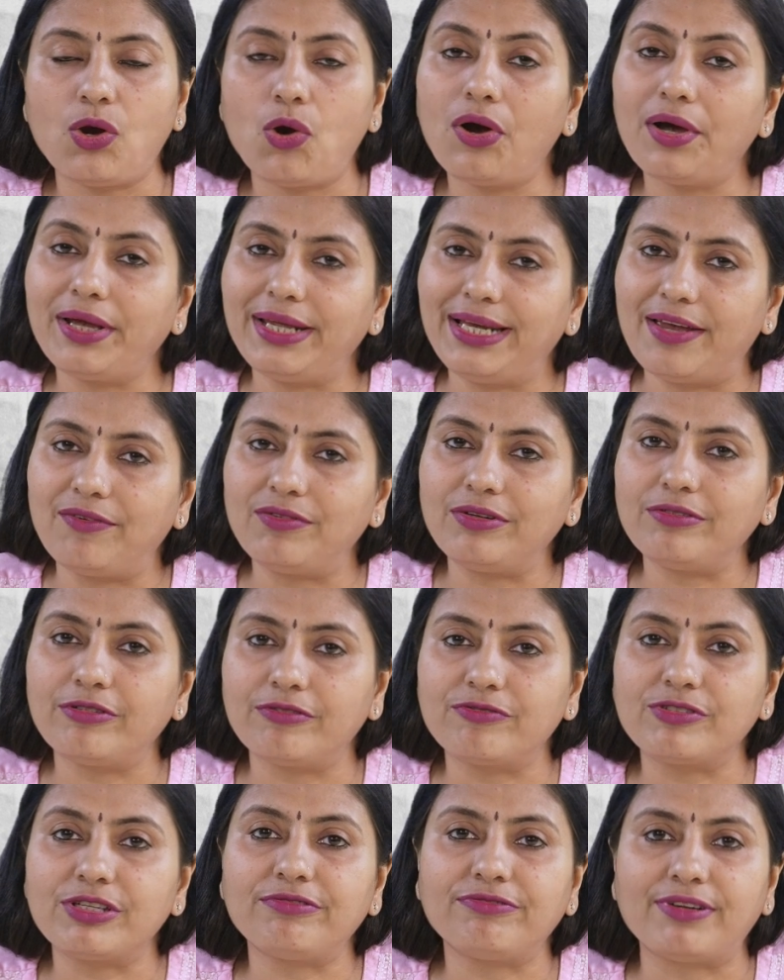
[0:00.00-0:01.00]
or
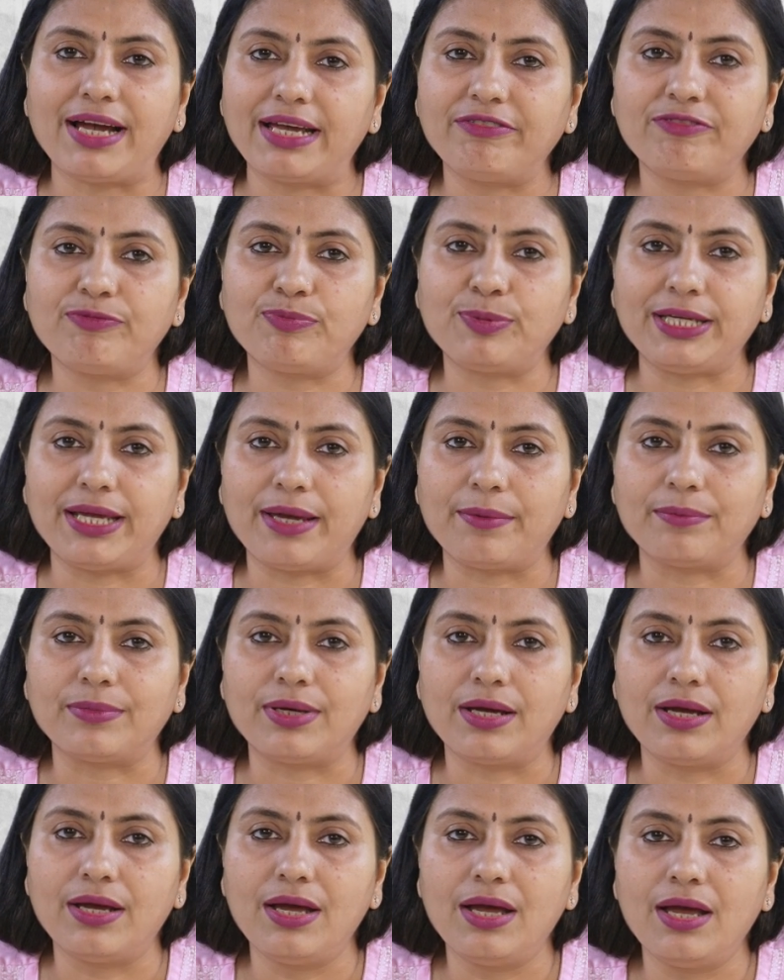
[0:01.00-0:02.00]
11:55 pm.
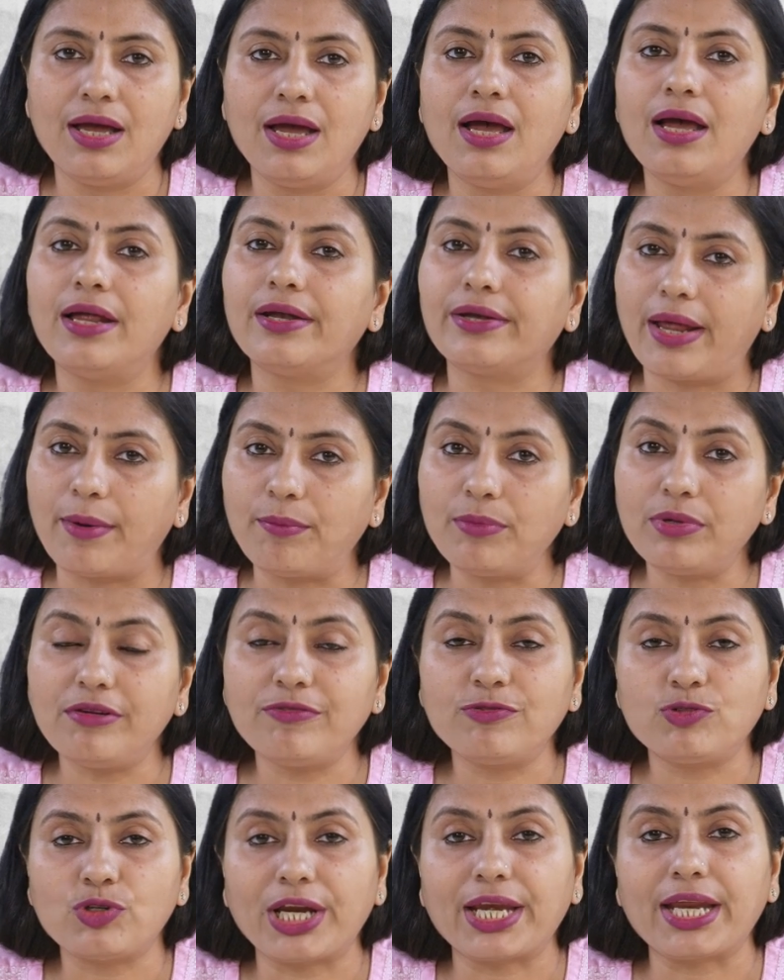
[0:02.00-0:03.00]
Number
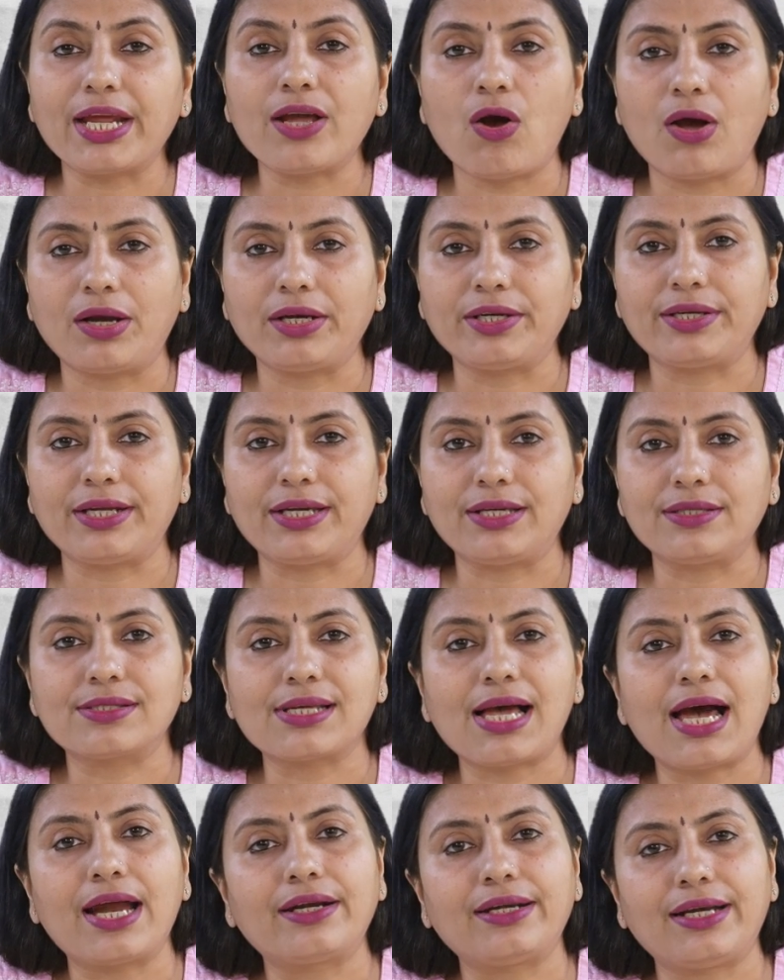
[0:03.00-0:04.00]
of trading holidays
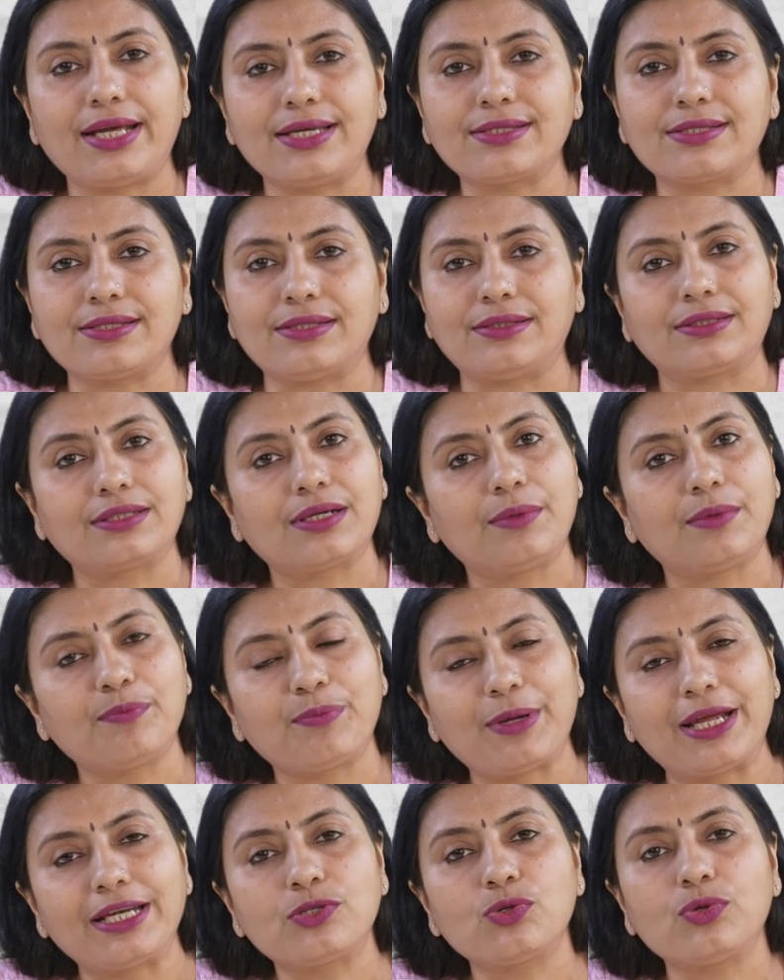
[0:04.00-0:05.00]
are lesser
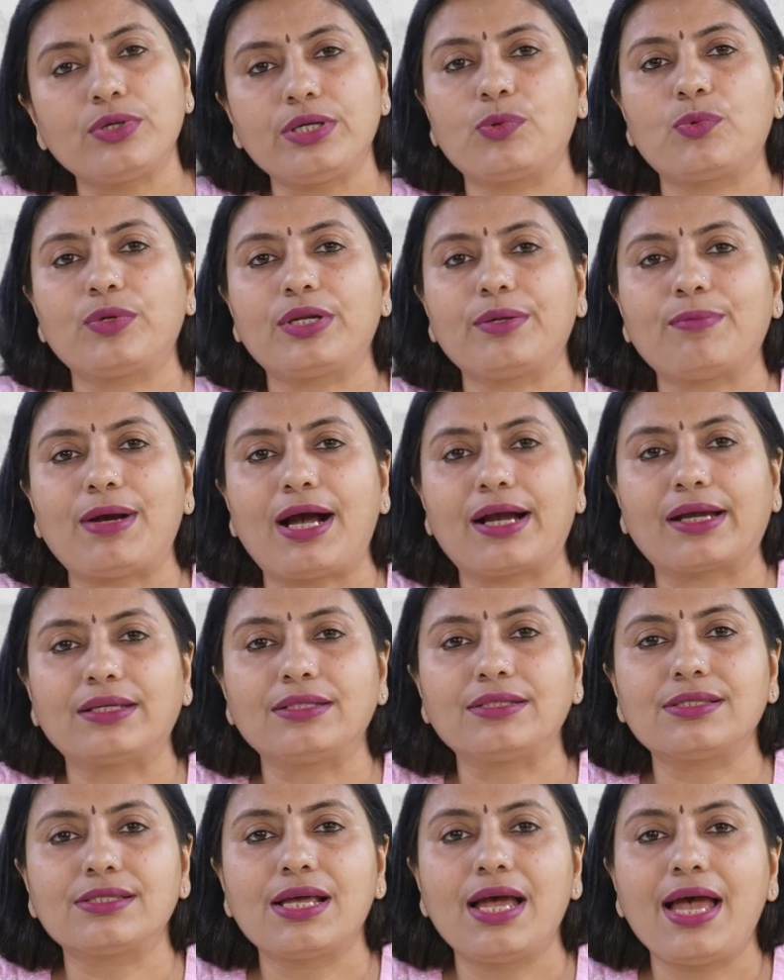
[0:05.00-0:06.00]
compared to equity
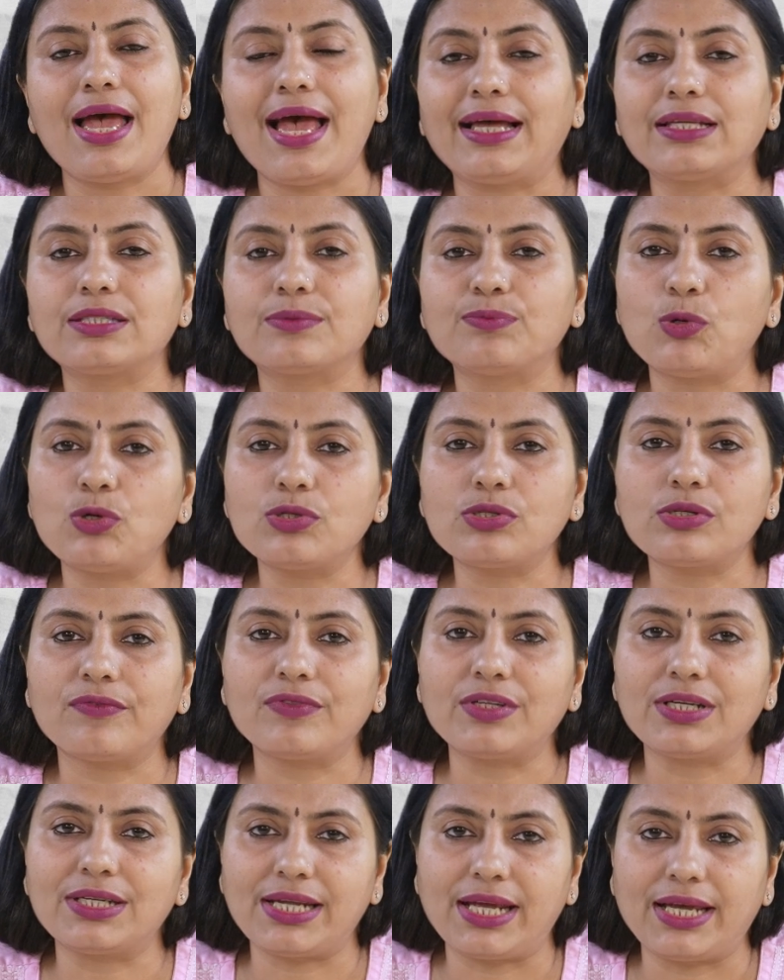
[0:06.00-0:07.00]
markets, as most of
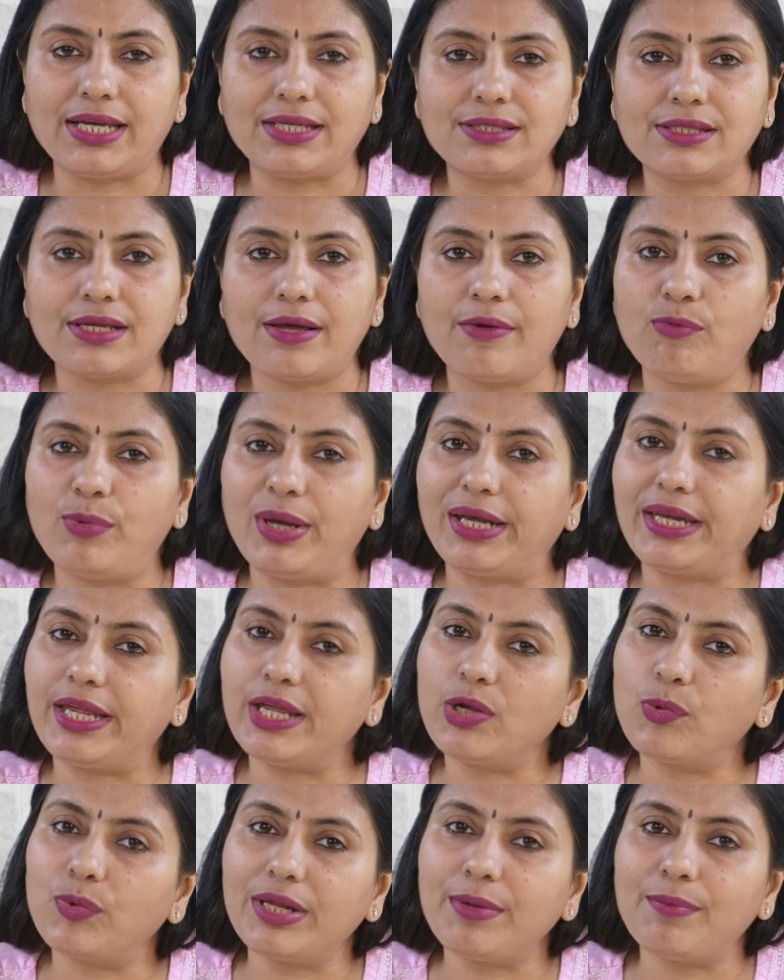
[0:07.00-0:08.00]
the days when
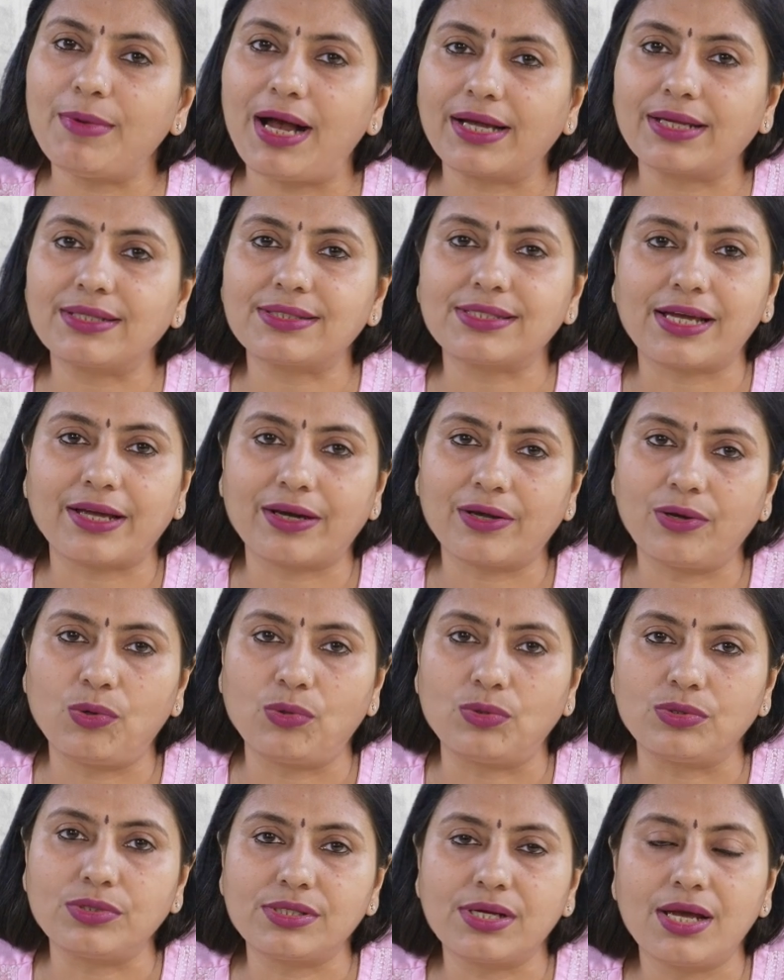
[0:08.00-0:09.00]
equity markets are
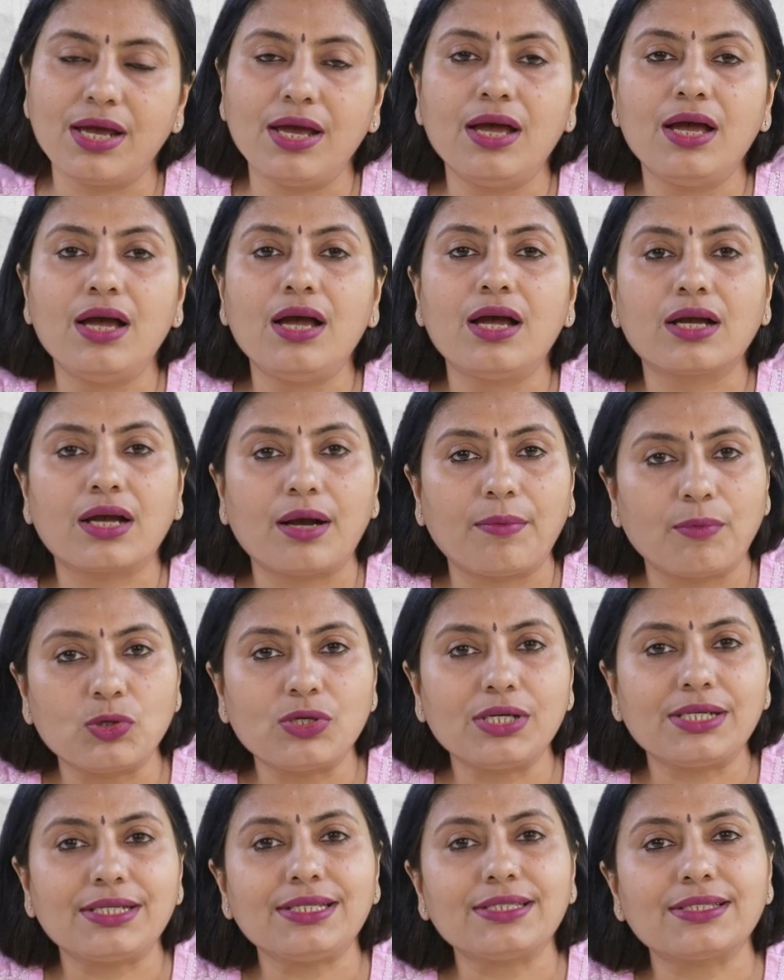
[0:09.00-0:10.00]
closed,
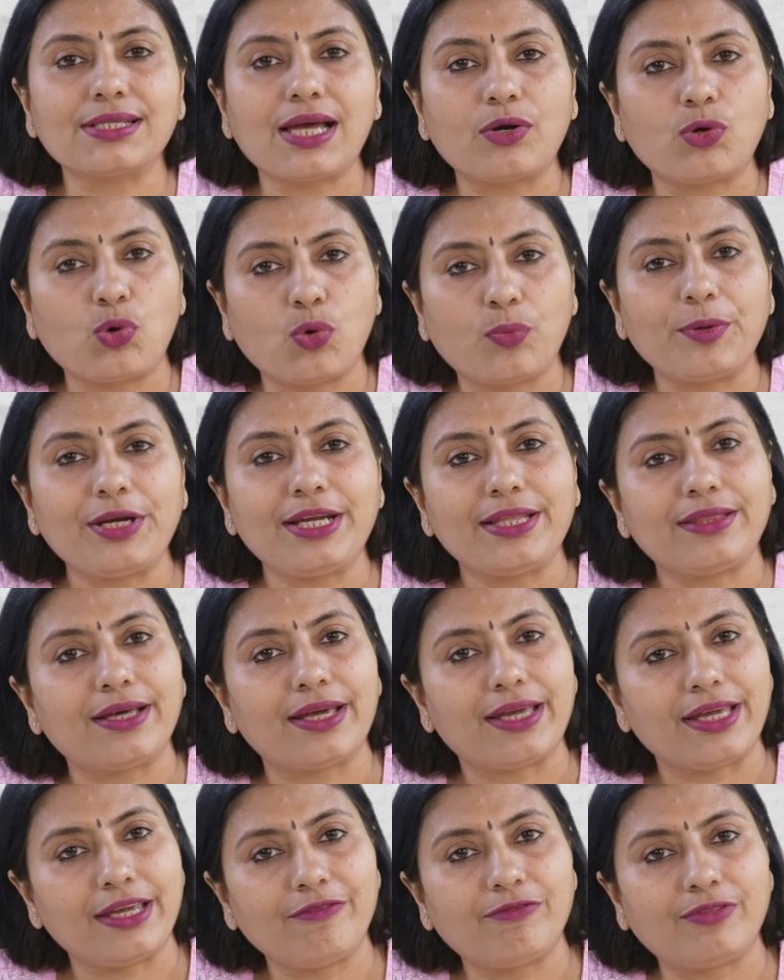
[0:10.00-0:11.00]
commodities are open in the
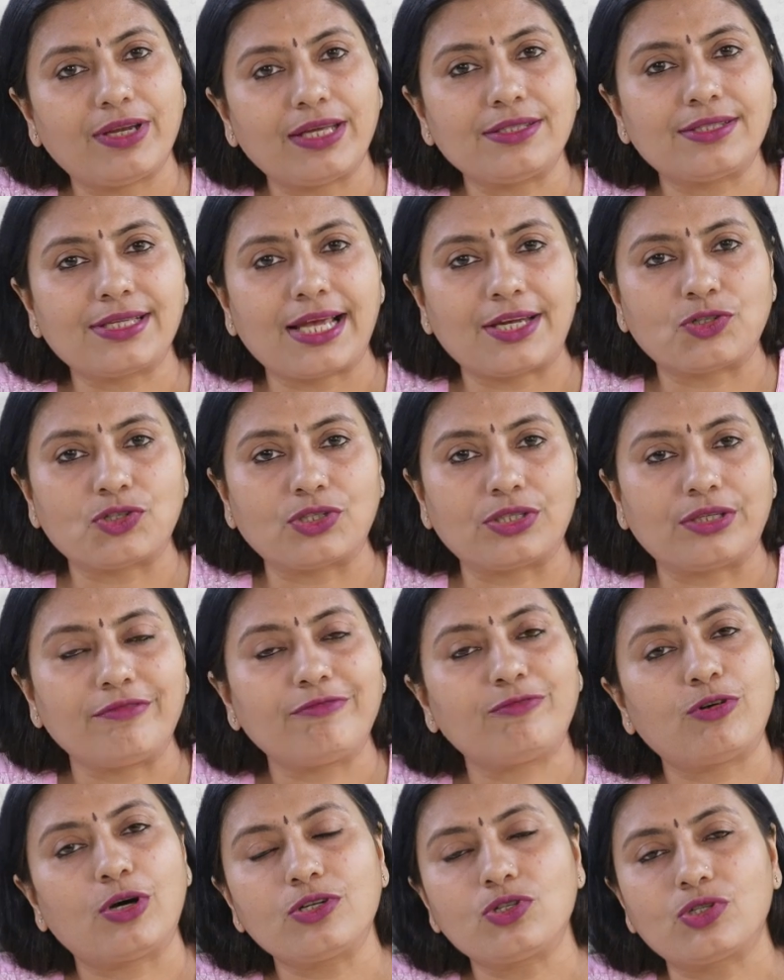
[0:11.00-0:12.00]
evening session
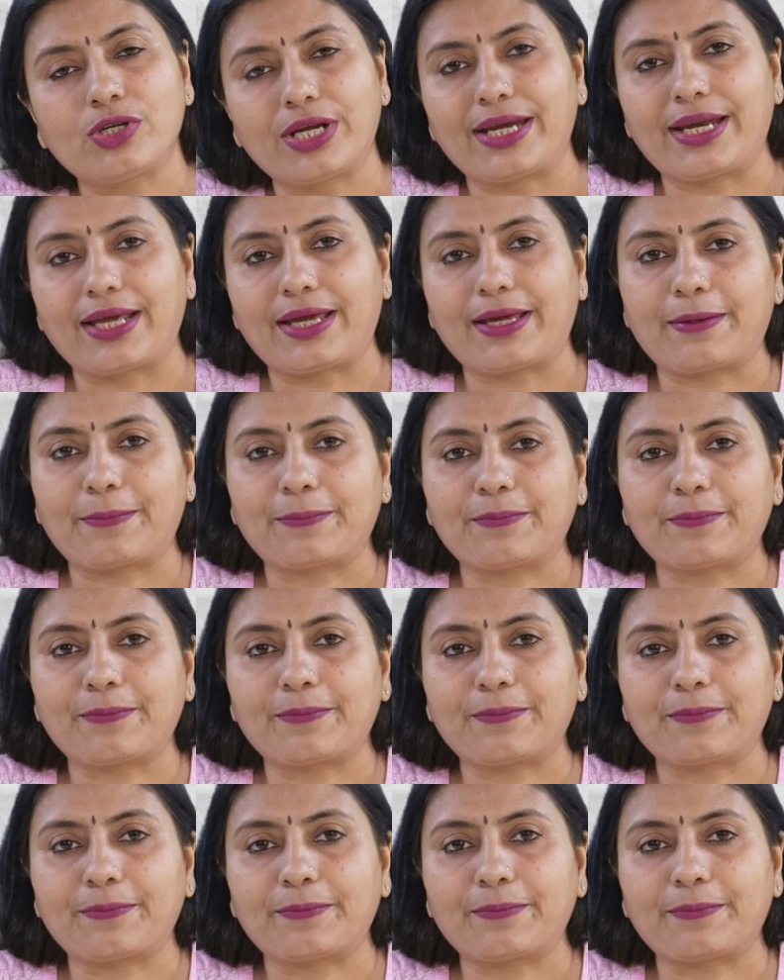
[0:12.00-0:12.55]
for trading.